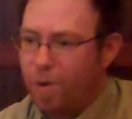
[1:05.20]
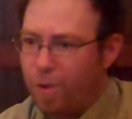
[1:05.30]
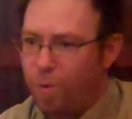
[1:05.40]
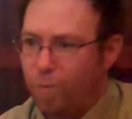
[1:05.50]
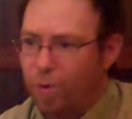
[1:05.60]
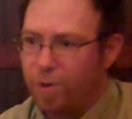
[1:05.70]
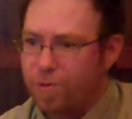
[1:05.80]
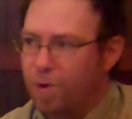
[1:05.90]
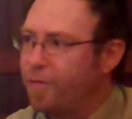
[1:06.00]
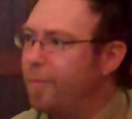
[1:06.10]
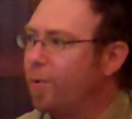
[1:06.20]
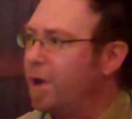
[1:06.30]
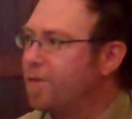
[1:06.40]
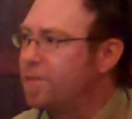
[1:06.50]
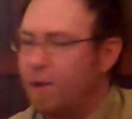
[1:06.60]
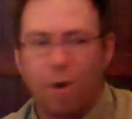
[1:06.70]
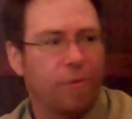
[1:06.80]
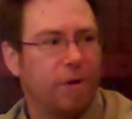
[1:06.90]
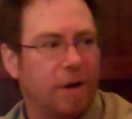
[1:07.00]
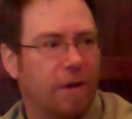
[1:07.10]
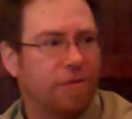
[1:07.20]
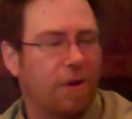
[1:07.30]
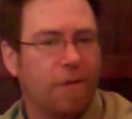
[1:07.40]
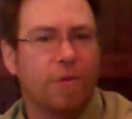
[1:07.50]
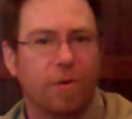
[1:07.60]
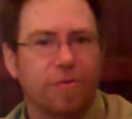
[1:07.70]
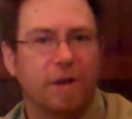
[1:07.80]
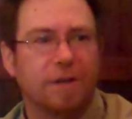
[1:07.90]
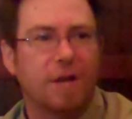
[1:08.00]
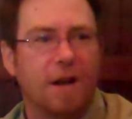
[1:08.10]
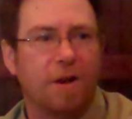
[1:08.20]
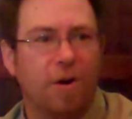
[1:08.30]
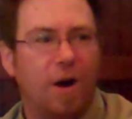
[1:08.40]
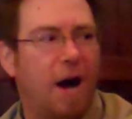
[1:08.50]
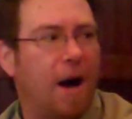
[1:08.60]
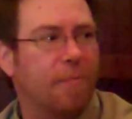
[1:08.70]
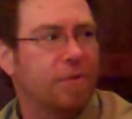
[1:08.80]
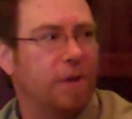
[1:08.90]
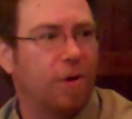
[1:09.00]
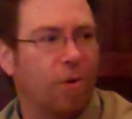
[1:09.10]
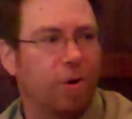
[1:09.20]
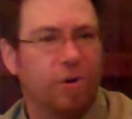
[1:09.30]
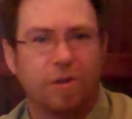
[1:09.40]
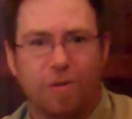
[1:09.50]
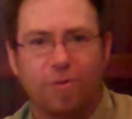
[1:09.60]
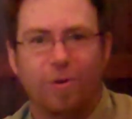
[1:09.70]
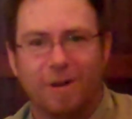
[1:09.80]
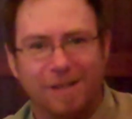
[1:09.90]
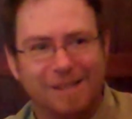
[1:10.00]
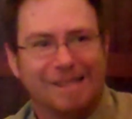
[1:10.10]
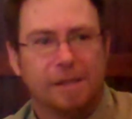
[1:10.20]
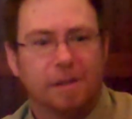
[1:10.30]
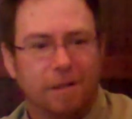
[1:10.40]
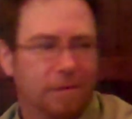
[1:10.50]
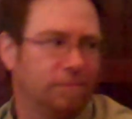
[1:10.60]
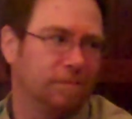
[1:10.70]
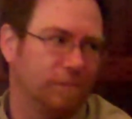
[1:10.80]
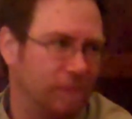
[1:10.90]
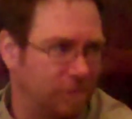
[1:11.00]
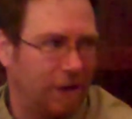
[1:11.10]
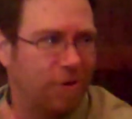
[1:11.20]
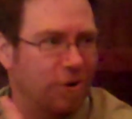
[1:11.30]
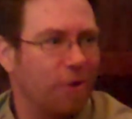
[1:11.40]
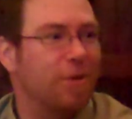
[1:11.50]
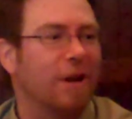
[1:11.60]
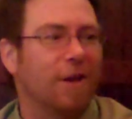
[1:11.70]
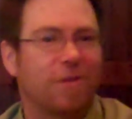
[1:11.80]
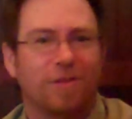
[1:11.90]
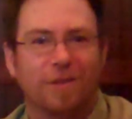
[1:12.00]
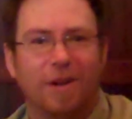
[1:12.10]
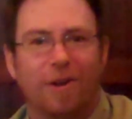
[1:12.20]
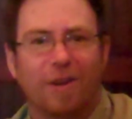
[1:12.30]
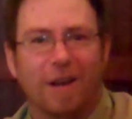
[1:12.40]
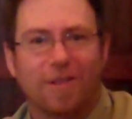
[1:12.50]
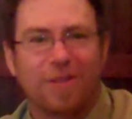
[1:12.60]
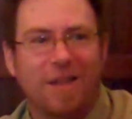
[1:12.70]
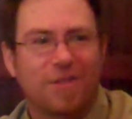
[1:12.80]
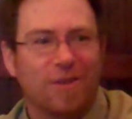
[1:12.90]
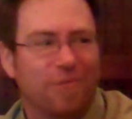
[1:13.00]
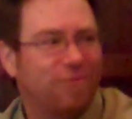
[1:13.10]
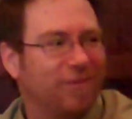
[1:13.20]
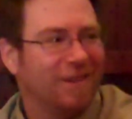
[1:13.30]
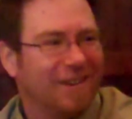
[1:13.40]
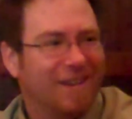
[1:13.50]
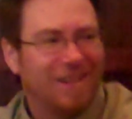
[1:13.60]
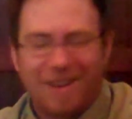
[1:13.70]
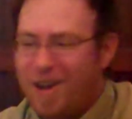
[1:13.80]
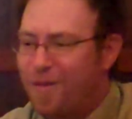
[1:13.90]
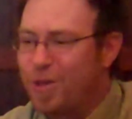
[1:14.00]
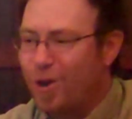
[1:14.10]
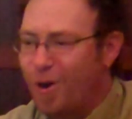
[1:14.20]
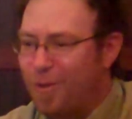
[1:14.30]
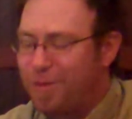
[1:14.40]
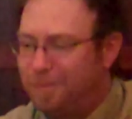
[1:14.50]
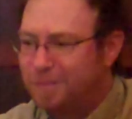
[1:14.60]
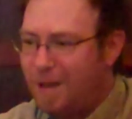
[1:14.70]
we really sort of embrace the earthiness of those Centennial hops in order to sort of taste earthiness, get a sense of the earth.